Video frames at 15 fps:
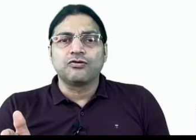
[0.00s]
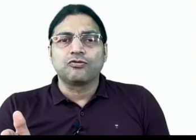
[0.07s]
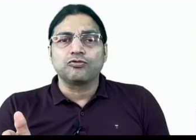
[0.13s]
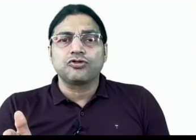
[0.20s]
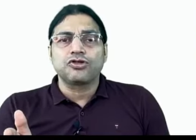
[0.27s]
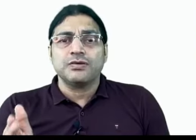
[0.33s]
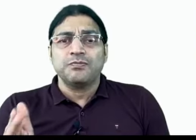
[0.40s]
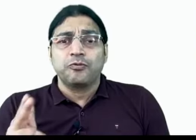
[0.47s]

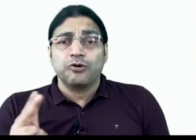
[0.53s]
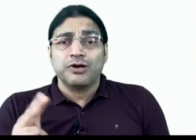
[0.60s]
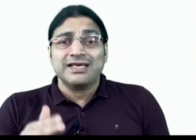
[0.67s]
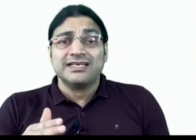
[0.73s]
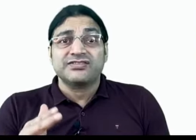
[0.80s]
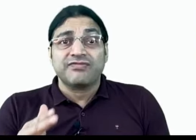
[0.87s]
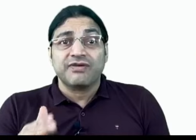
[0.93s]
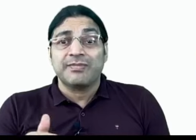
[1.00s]
Kuchipudi
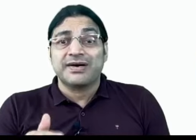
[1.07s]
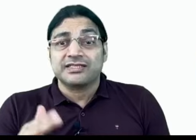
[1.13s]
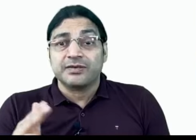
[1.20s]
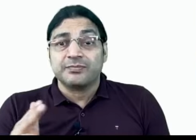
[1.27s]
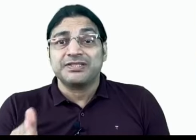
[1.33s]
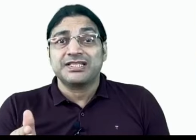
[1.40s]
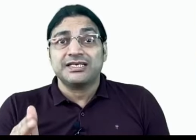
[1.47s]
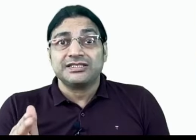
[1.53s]
is from Andhra
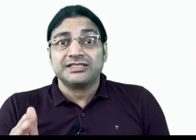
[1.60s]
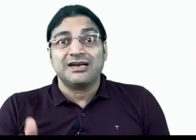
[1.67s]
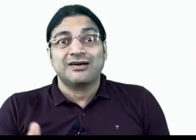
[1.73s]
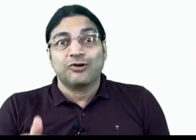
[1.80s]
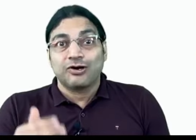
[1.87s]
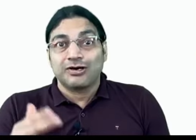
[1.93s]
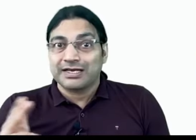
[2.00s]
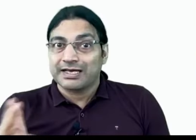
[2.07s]
Pradesh and
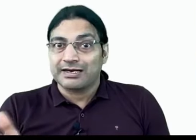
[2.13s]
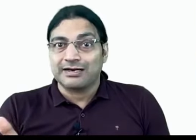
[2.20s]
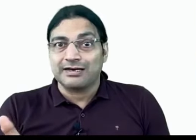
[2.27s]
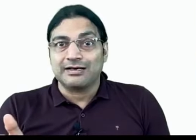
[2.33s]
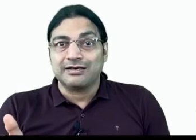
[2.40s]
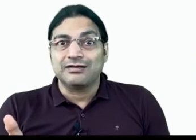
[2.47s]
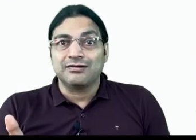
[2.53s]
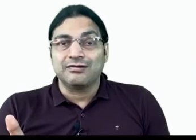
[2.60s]
not Kerala.
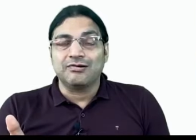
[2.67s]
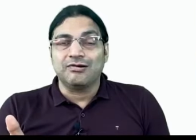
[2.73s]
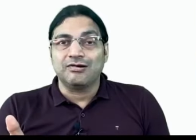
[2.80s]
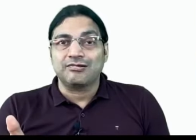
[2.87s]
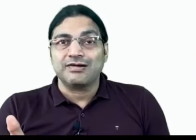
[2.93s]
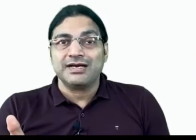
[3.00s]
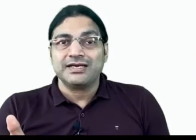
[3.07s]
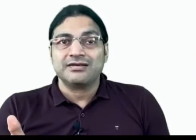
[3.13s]

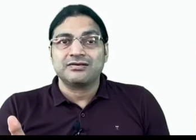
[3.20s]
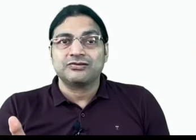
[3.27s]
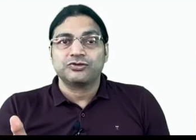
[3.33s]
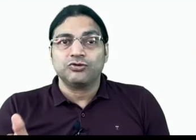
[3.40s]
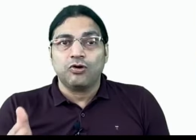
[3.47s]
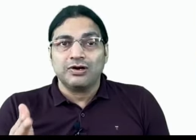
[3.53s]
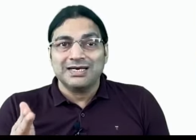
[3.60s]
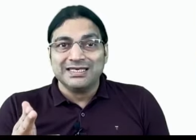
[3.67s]
Alright.
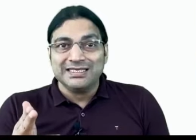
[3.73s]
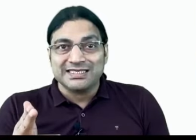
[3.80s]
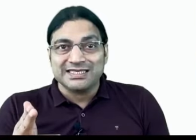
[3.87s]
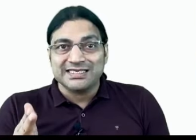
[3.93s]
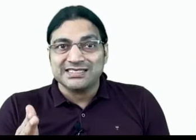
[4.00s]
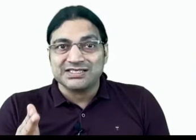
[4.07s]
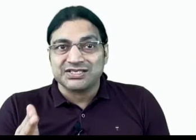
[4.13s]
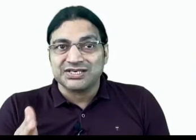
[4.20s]
So, only
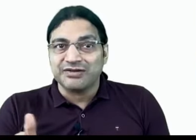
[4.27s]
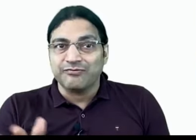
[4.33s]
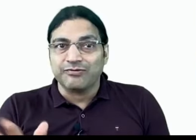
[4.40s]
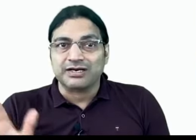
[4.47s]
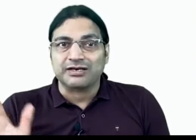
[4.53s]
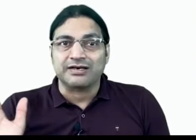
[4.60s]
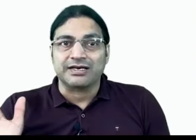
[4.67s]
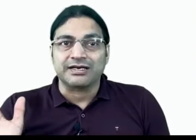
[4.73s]
these three were
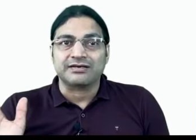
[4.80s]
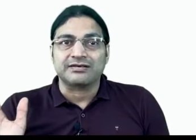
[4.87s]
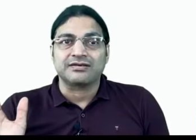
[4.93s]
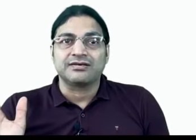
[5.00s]
correct.